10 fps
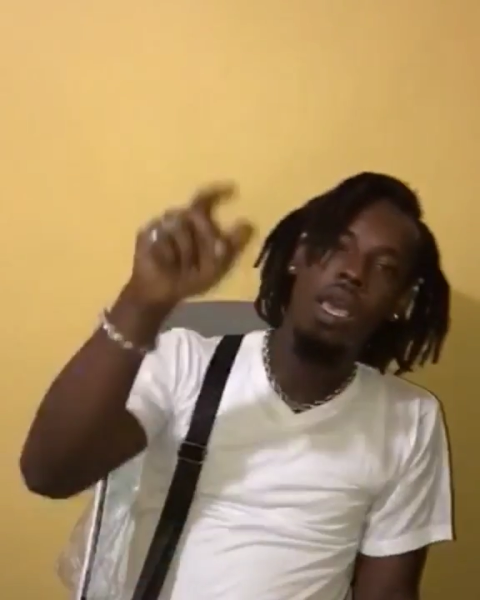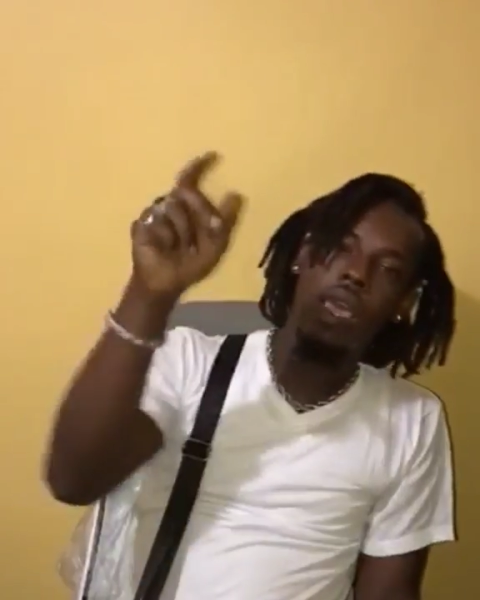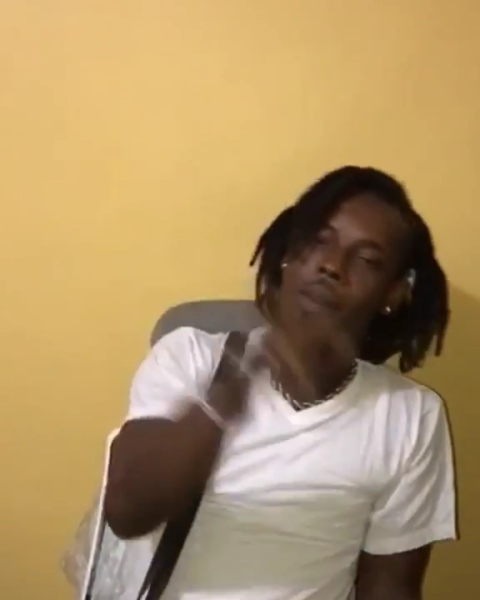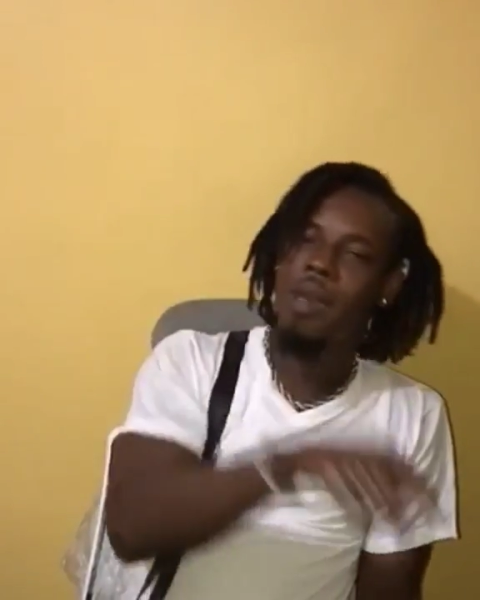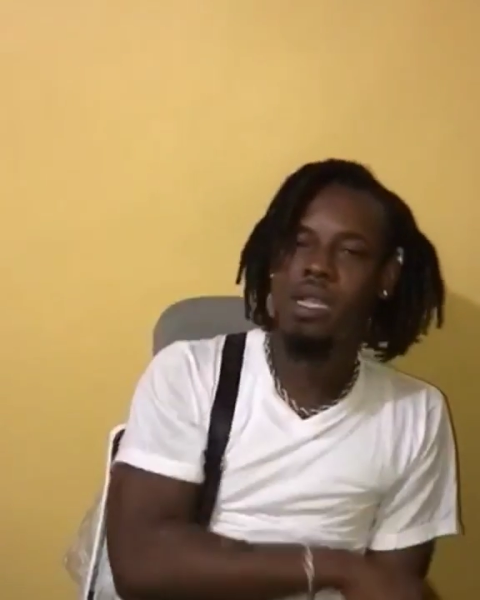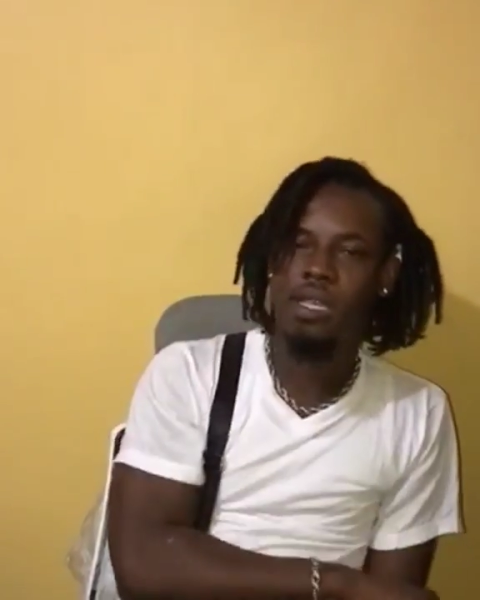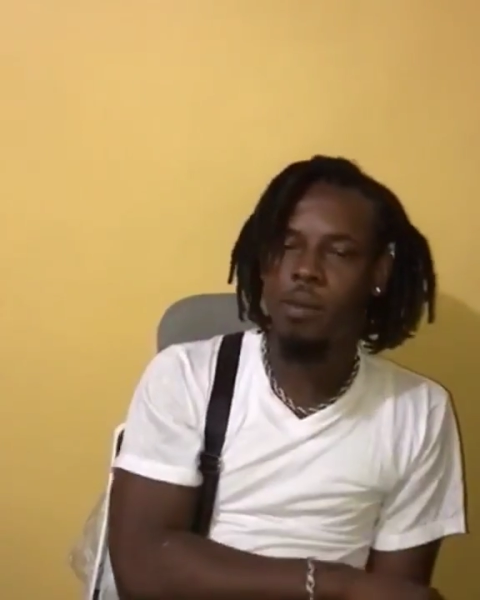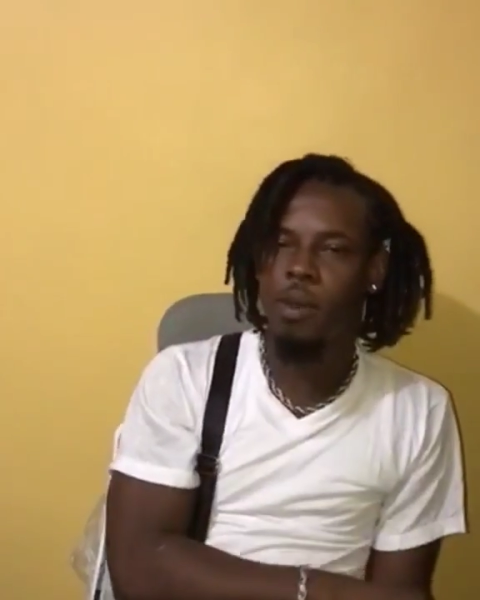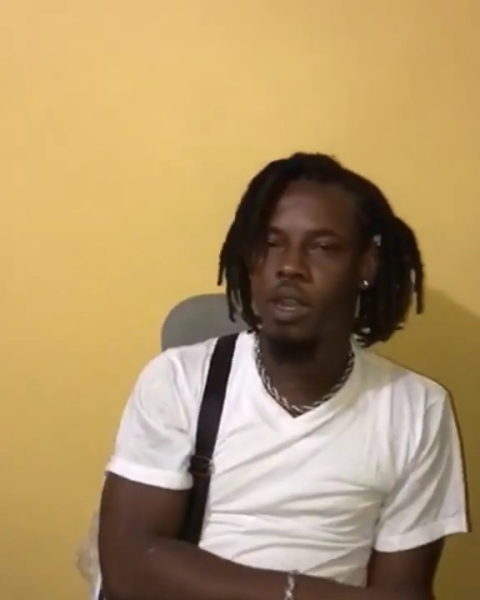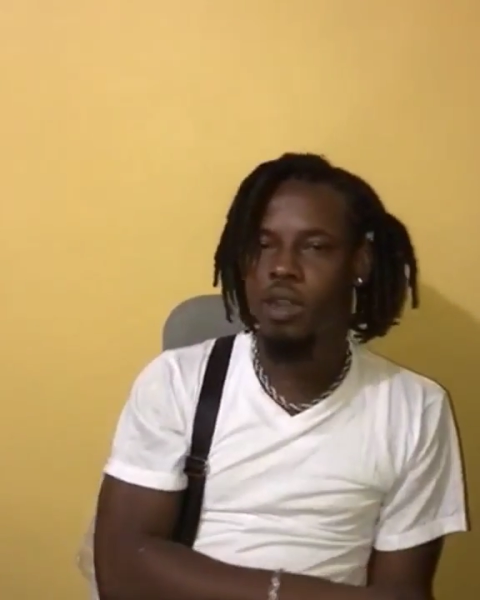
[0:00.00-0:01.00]
Yeah, me ask
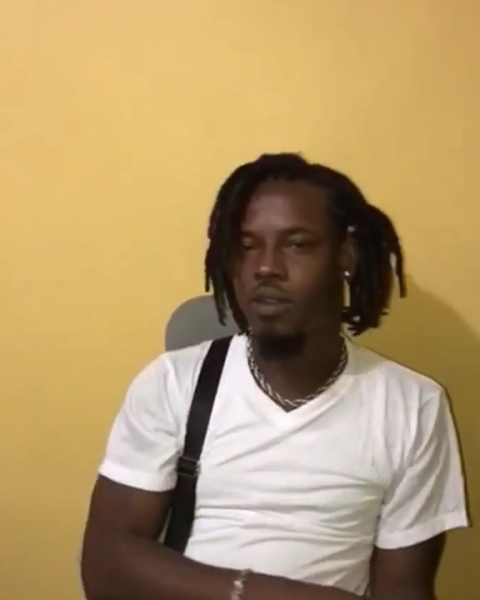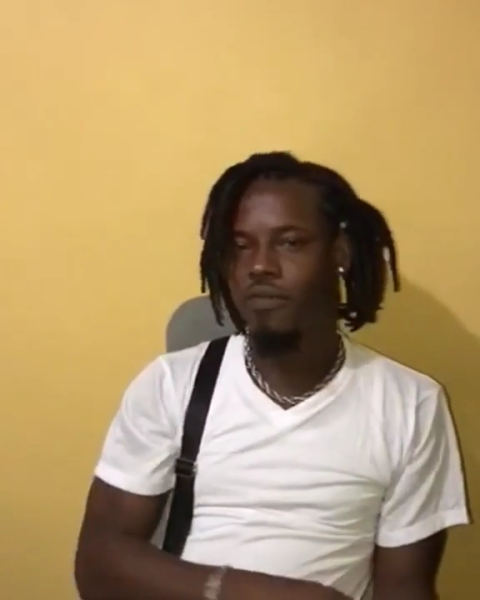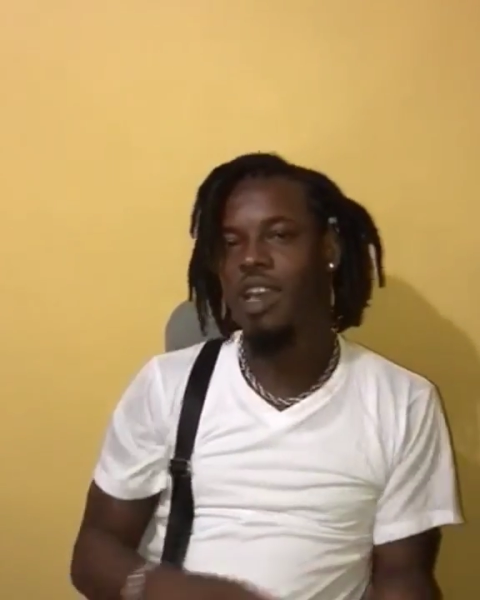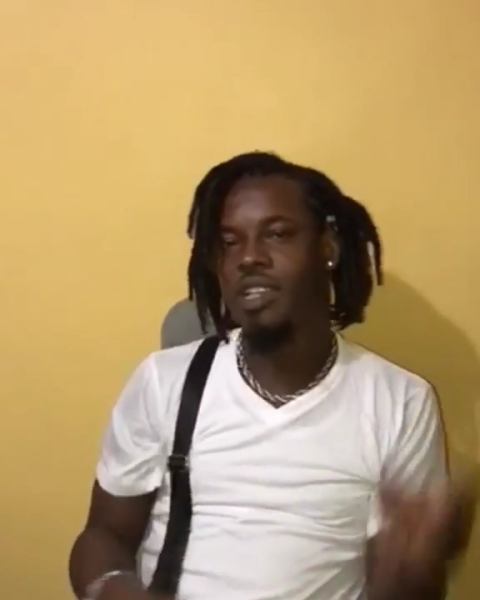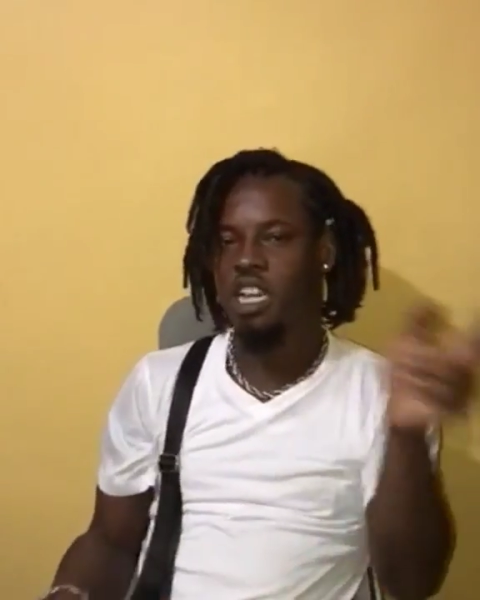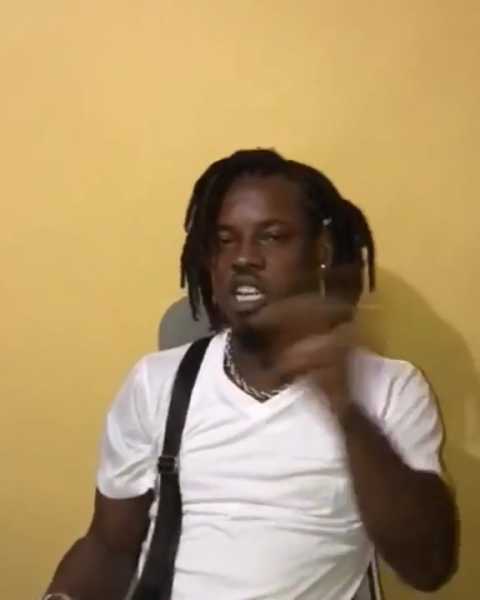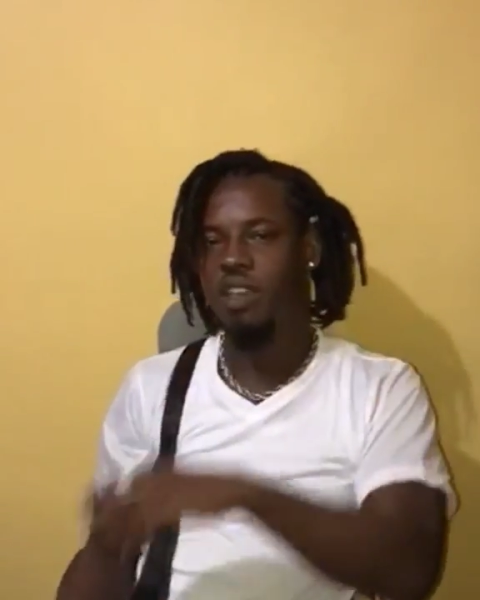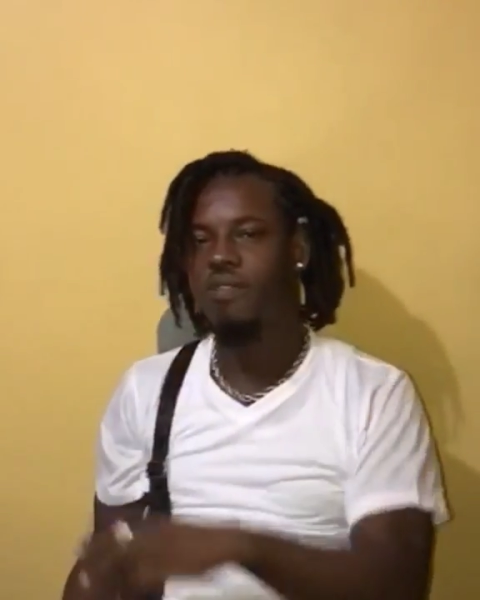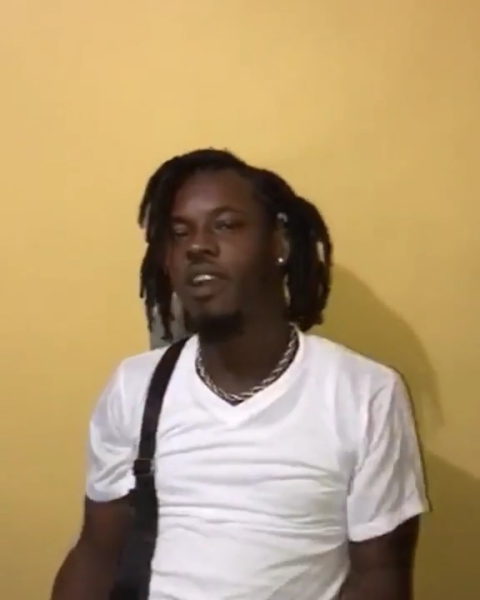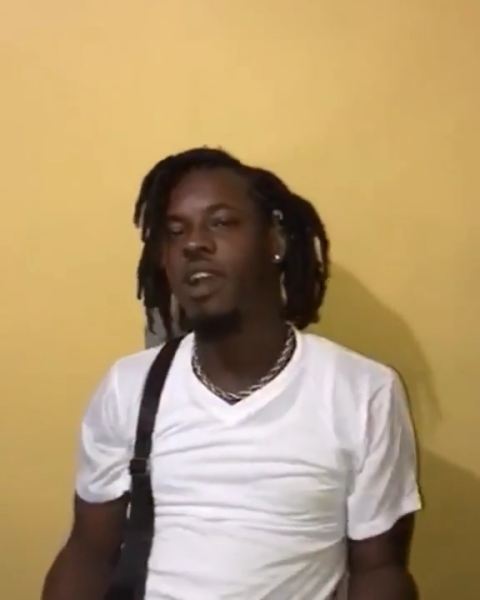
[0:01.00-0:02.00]
the man, Vice a
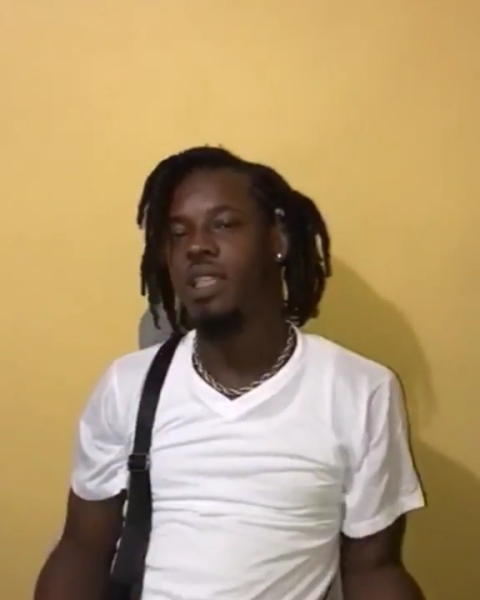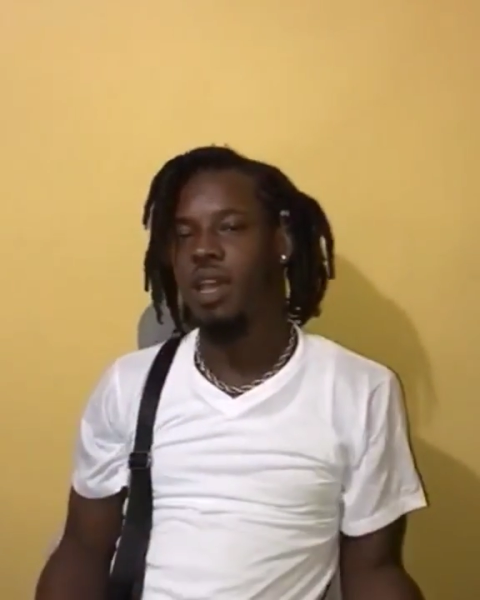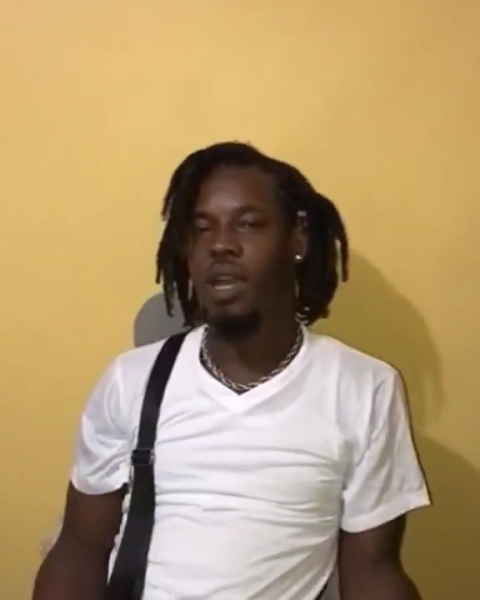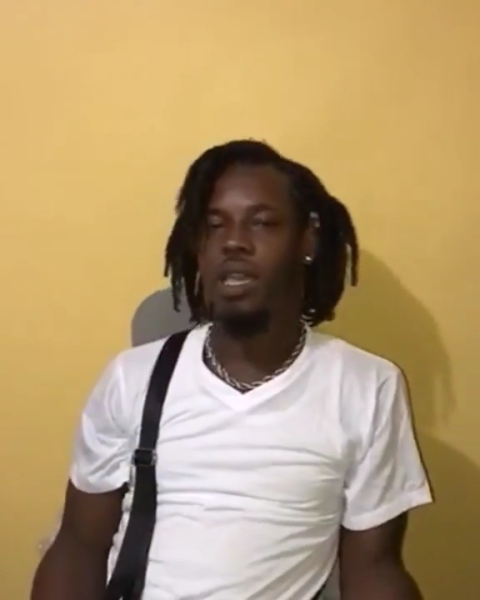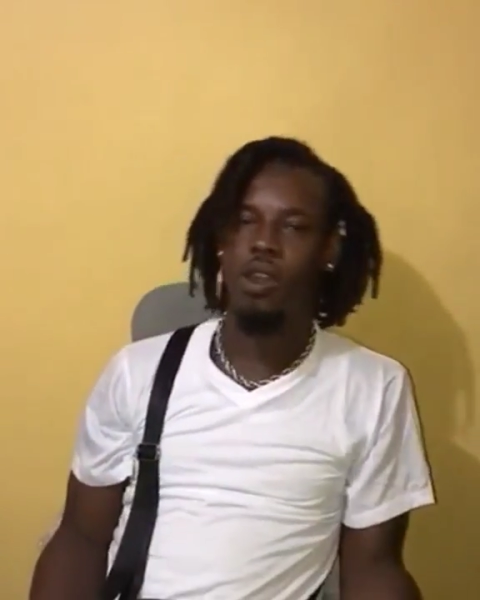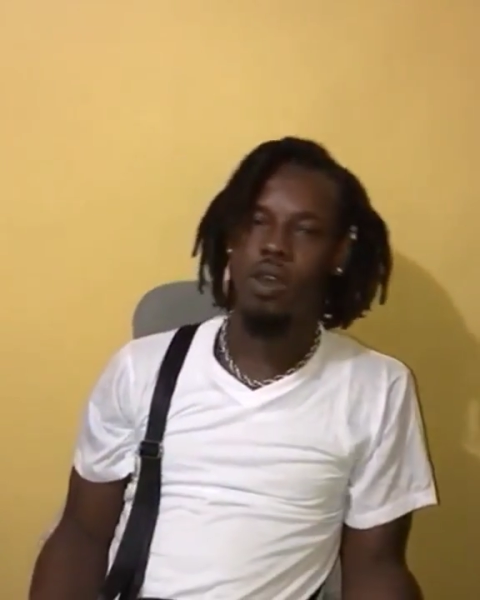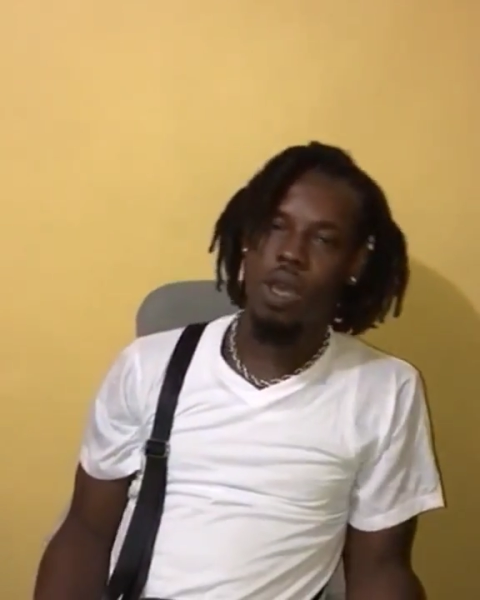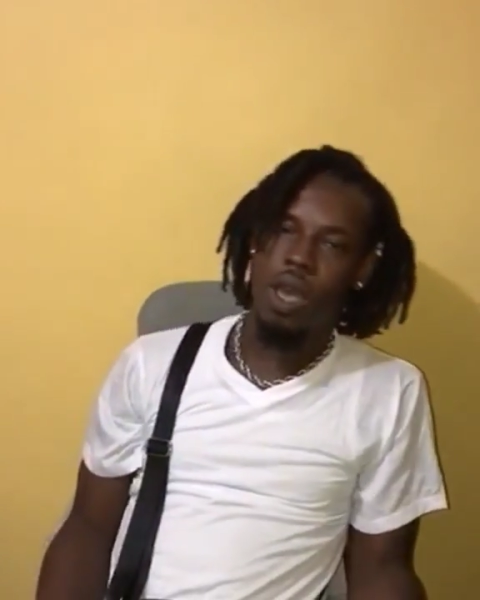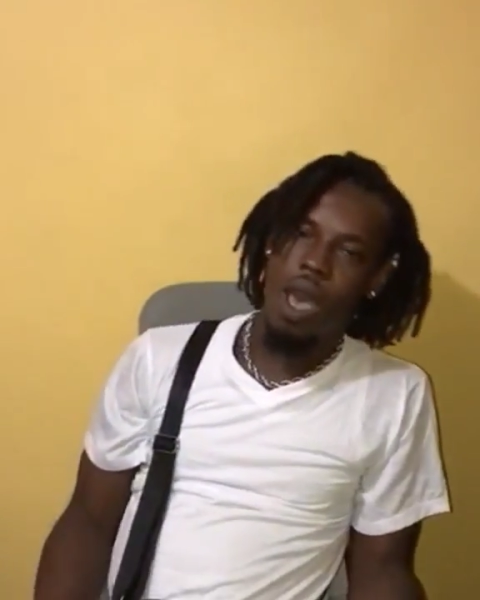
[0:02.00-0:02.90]
Shaver attack, you know.